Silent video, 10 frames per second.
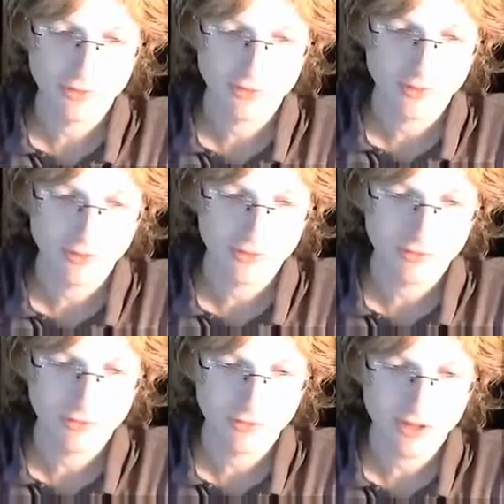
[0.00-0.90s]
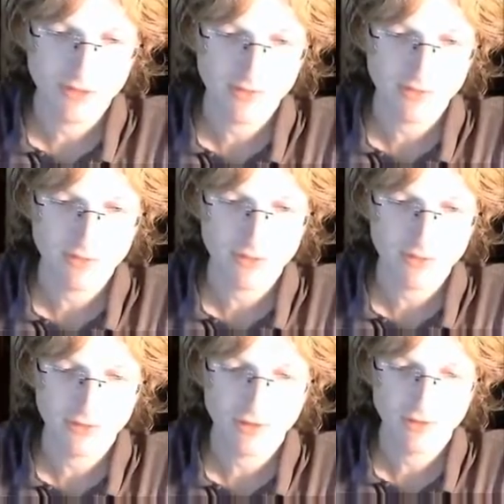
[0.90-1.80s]
you, it's because I have not
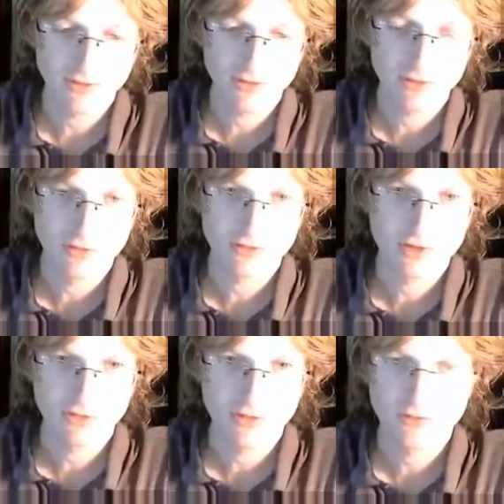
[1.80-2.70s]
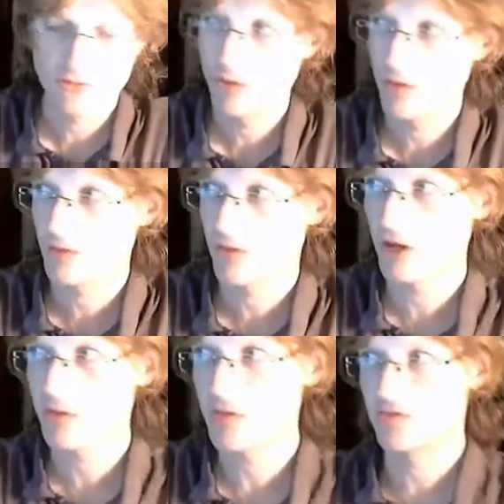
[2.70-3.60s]
been getting the alerts and I don't even know that you're
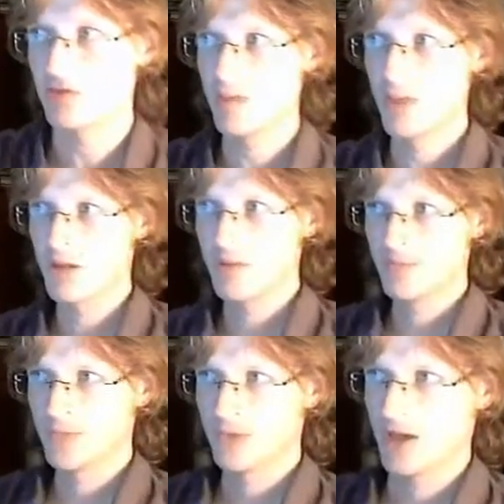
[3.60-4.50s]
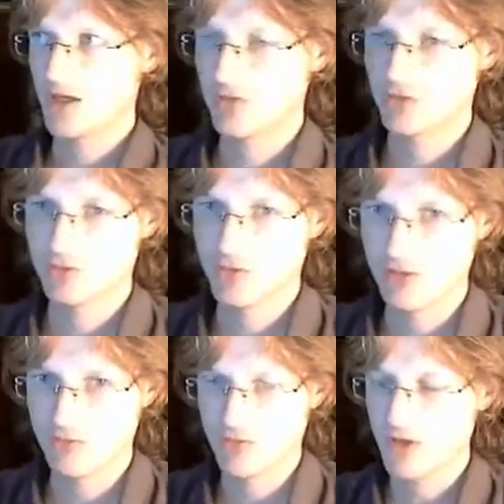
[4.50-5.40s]
commenting. I actually
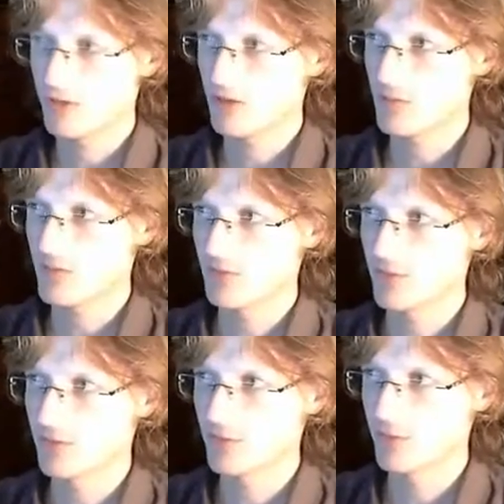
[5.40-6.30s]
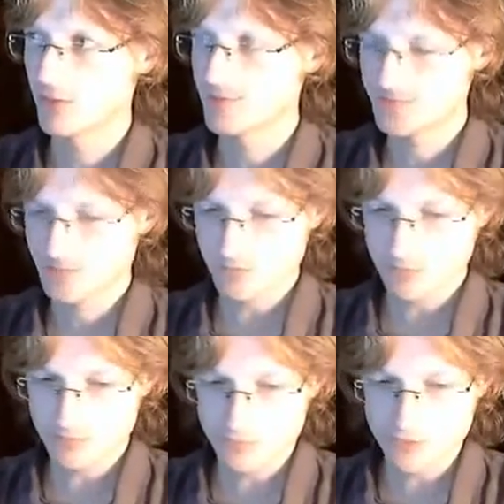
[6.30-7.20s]
today finally got my first alert
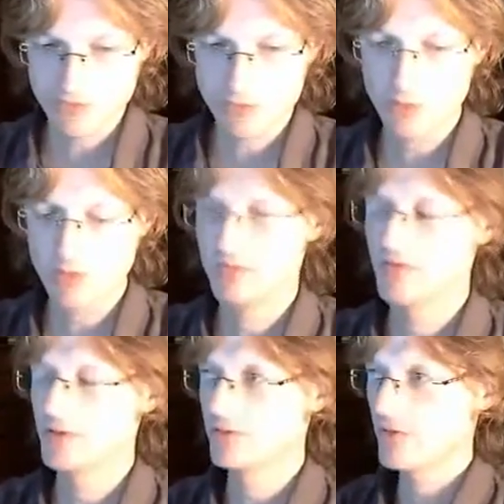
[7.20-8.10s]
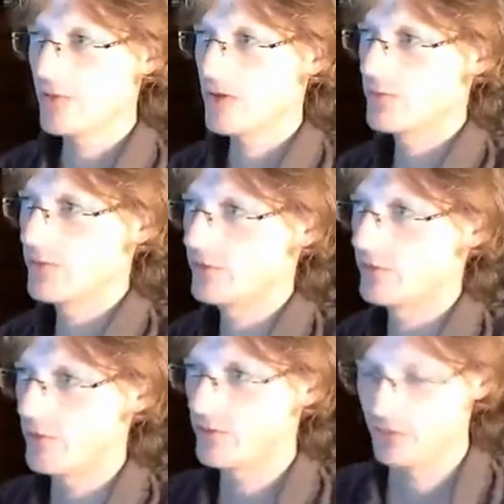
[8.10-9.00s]
for one of my videos in about a week,
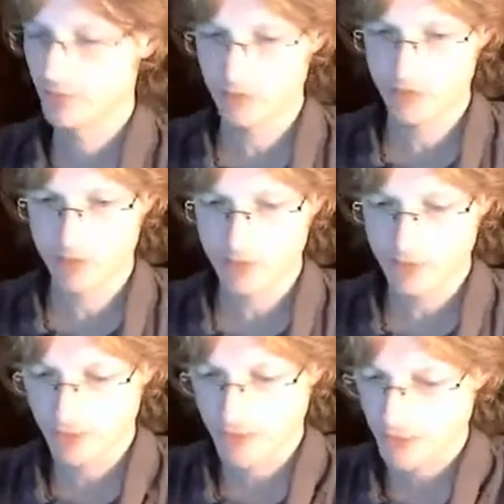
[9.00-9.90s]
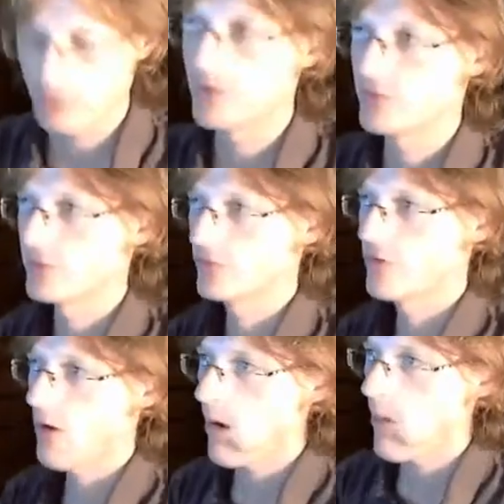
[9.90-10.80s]
so I was able to respond to somebody's questions
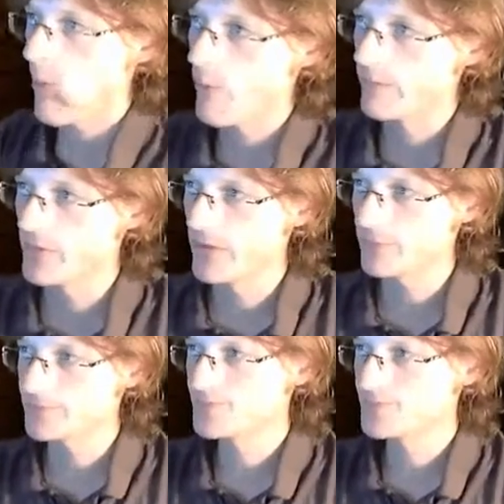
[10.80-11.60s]
there.